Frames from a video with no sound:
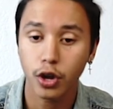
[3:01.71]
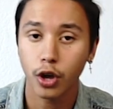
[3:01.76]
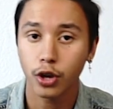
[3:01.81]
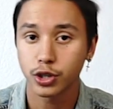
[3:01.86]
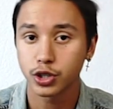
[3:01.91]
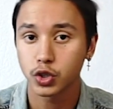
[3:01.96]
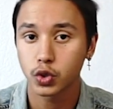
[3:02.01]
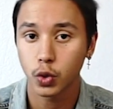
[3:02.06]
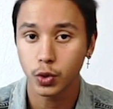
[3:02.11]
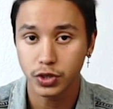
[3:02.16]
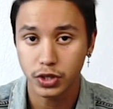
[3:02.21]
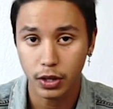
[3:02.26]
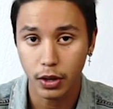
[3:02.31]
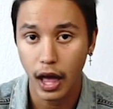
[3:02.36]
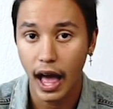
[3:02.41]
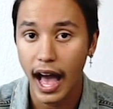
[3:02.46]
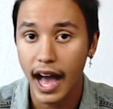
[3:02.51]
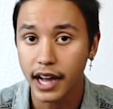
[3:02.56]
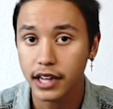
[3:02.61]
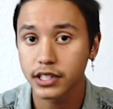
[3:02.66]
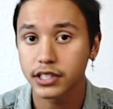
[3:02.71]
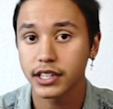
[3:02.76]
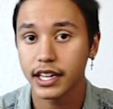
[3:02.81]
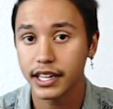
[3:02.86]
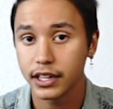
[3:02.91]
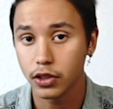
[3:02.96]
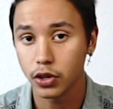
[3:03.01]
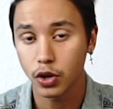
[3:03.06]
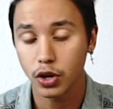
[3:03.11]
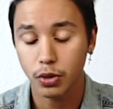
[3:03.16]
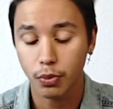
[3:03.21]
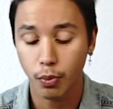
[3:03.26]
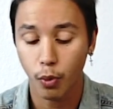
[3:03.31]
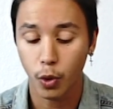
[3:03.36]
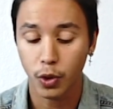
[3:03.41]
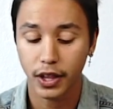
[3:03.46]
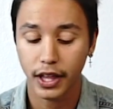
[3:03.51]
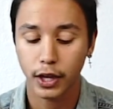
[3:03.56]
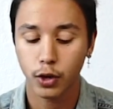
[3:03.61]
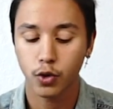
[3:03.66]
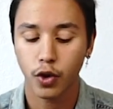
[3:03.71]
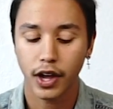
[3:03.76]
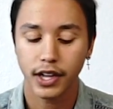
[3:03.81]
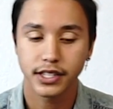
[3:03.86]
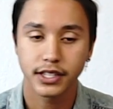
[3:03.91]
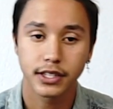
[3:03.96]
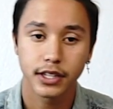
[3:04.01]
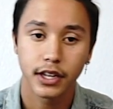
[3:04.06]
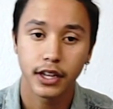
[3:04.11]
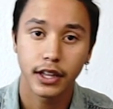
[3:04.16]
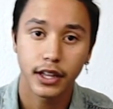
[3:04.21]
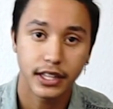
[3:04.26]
on our soul to act and look more like Christ?